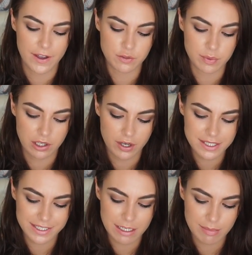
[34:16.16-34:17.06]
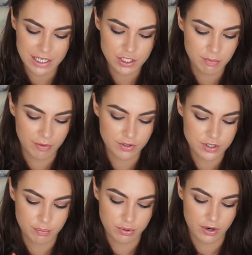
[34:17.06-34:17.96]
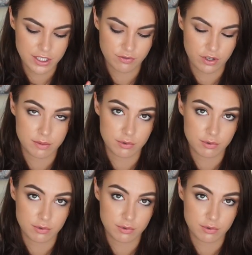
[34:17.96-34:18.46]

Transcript: as we like to keep each month a surprise for our